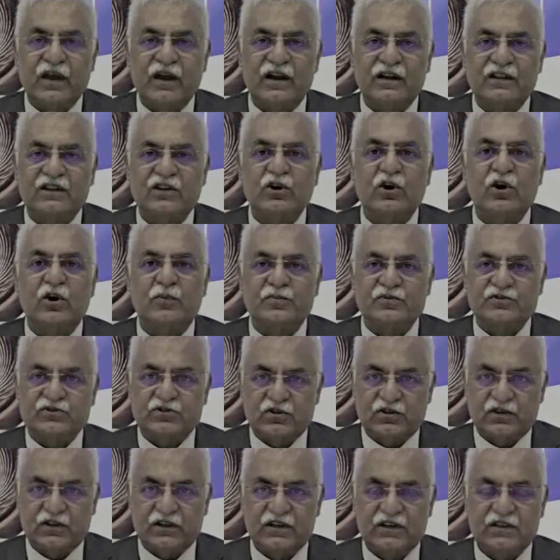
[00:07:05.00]
at the
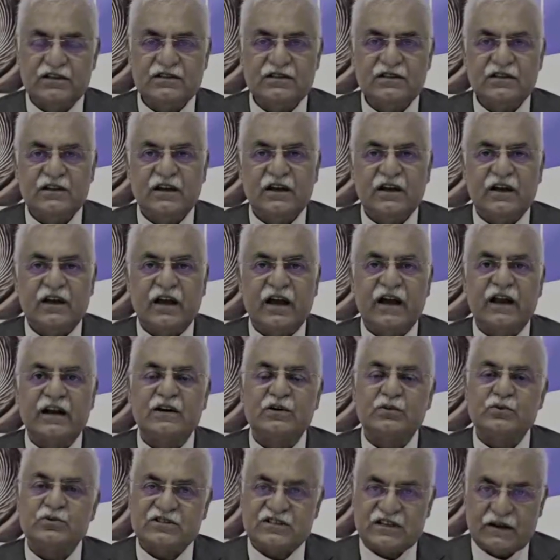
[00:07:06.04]
opportunities and
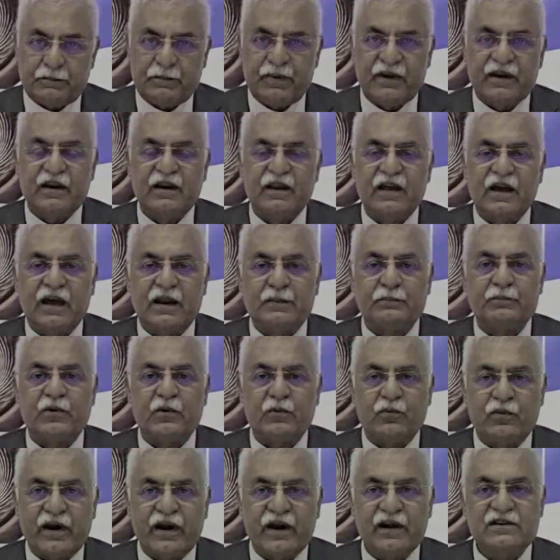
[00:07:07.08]
to step in and
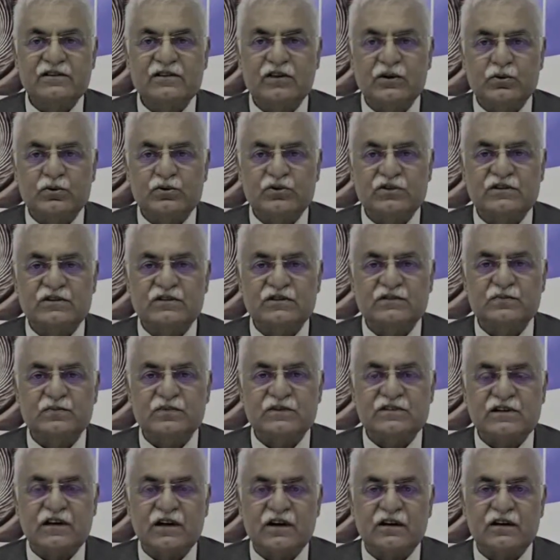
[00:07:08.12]
provide solutions
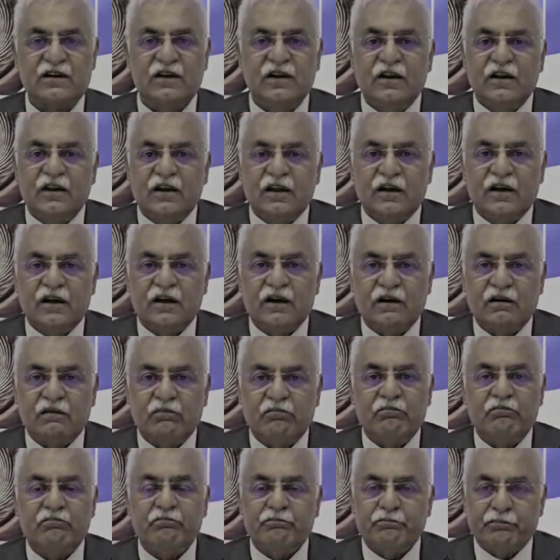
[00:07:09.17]
which are
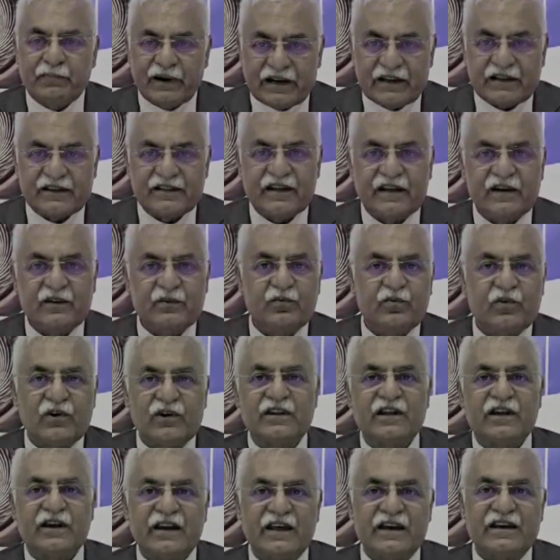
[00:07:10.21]
better than what
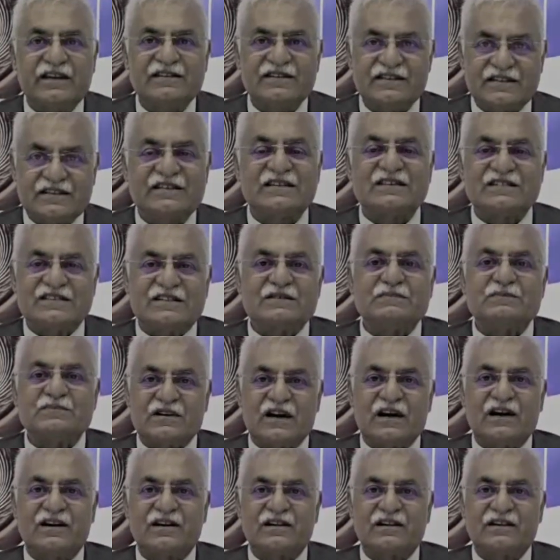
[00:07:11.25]
their legacy systems
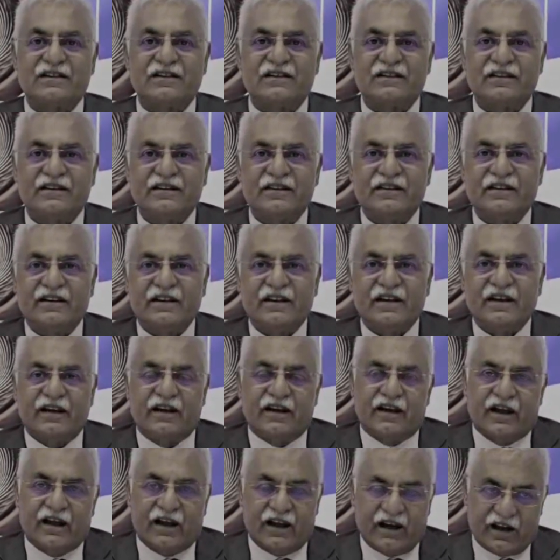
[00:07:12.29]
are,
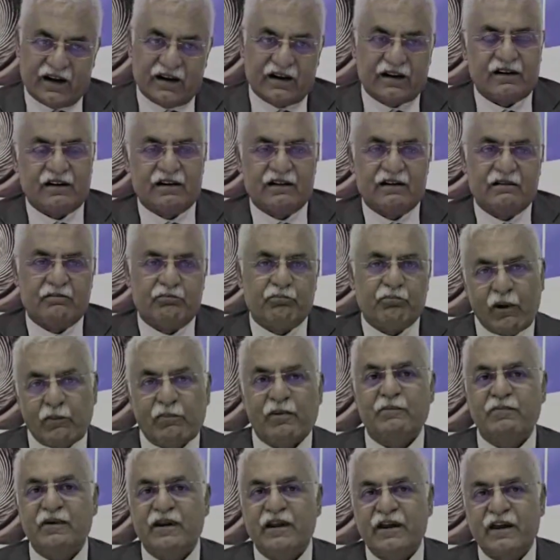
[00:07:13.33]
and
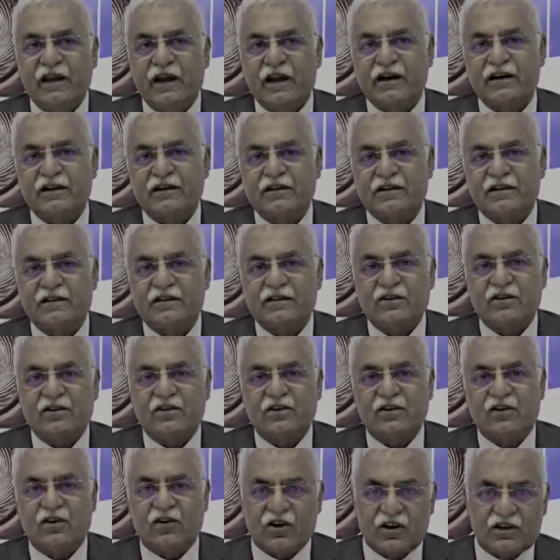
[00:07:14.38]
probably at a
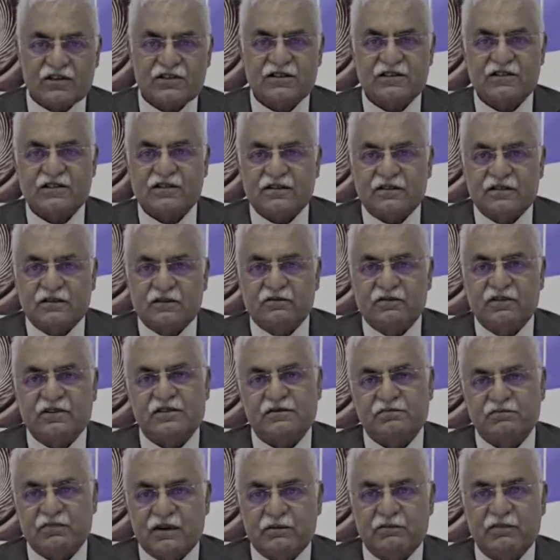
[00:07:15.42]
cost
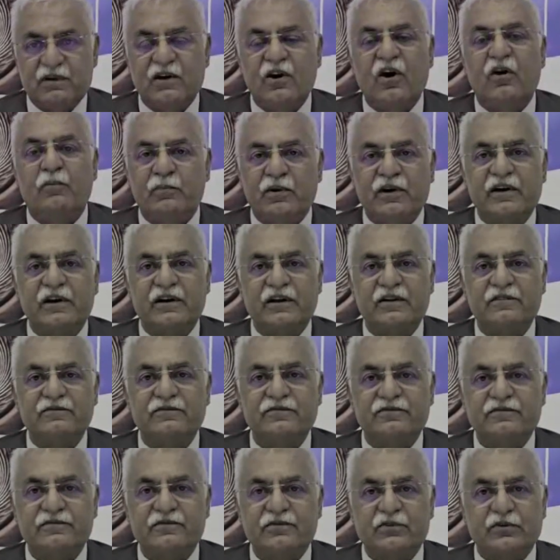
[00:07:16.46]
which may be competitive
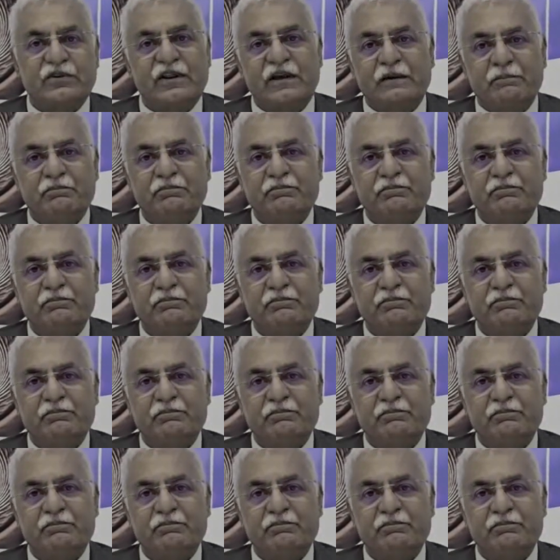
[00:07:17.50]
to them.